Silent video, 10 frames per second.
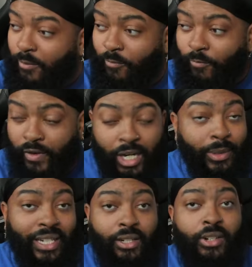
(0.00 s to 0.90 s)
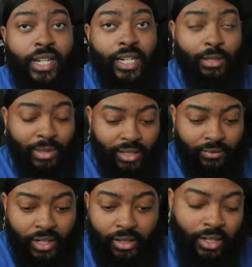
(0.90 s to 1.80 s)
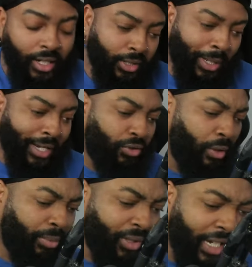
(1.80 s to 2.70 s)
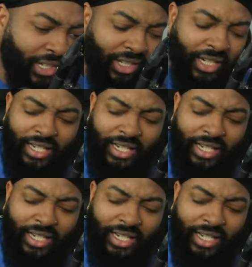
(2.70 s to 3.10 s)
Very entertaining main event. You had Triple H